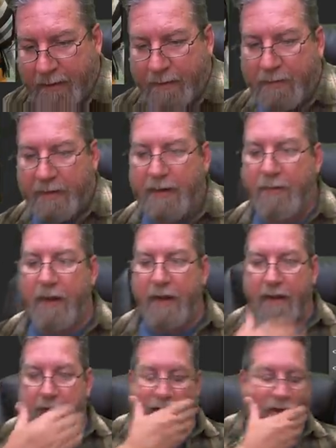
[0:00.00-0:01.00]
But
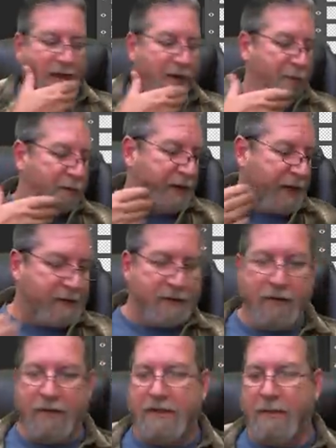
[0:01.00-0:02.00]
anyway, uh, I hope you guys
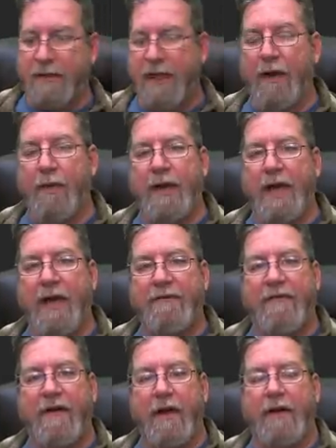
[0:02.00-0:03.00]
learned something. I hope you had
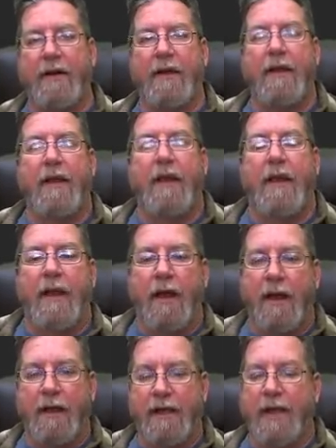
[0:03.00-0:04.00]
fun.
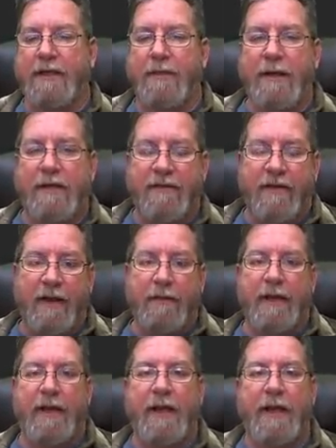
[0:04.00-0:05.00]
Uh, you got to meet the
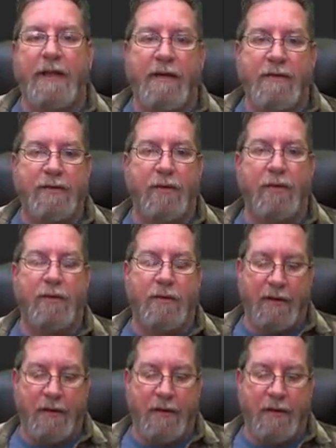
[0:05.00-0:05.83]
family again. That was cool.